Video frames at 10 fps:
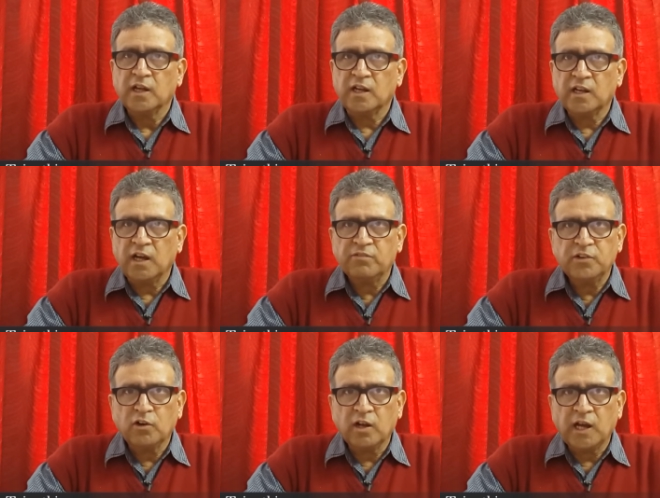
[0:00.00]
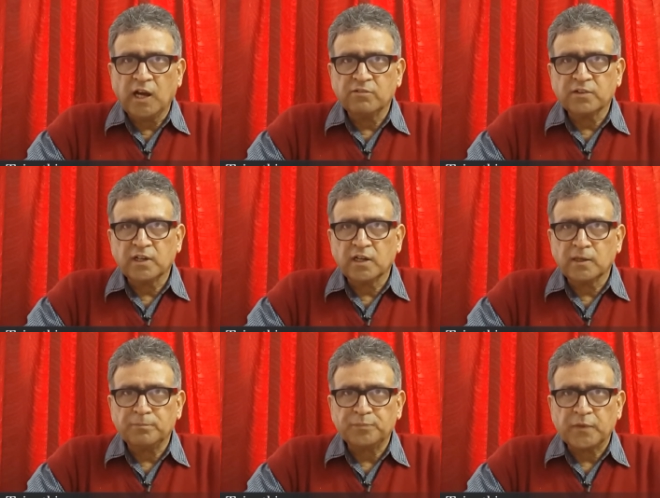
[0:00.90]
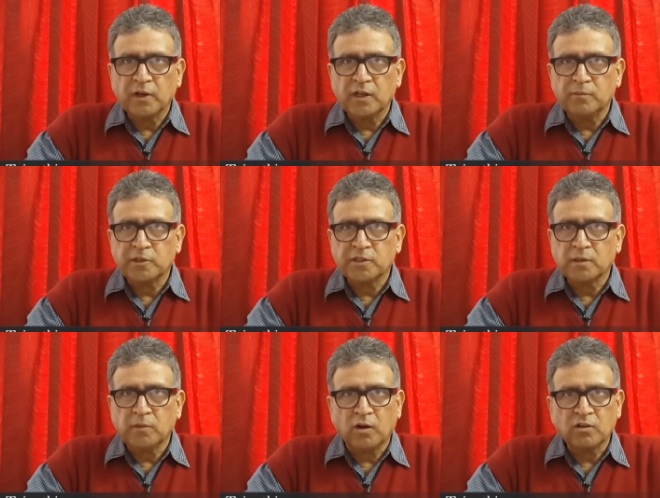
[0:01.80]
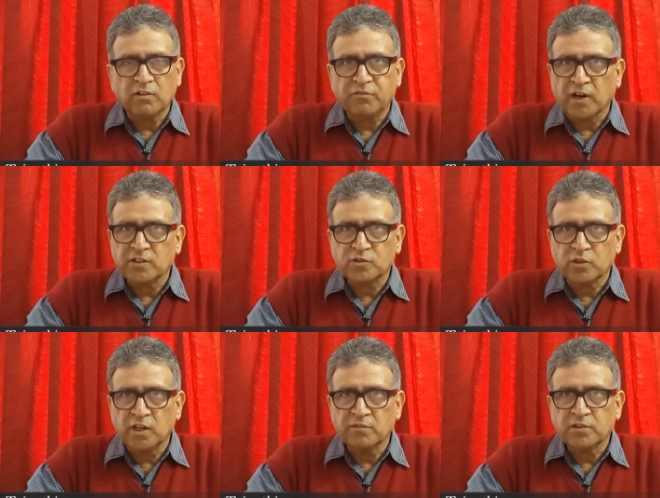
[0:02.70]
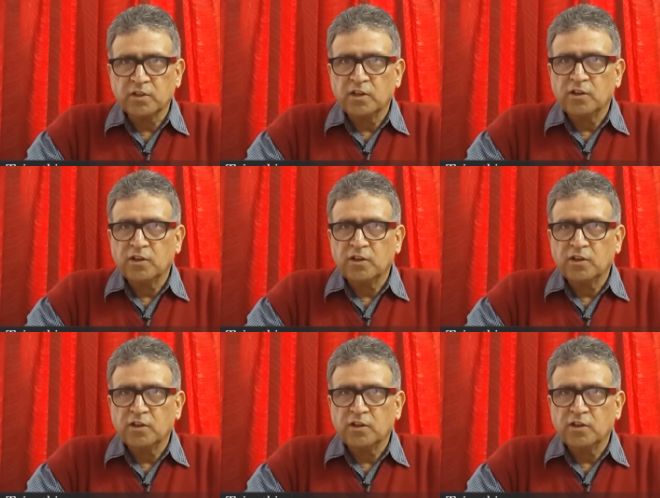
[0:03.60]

In life, we all have a, a limited amount of fucks to give,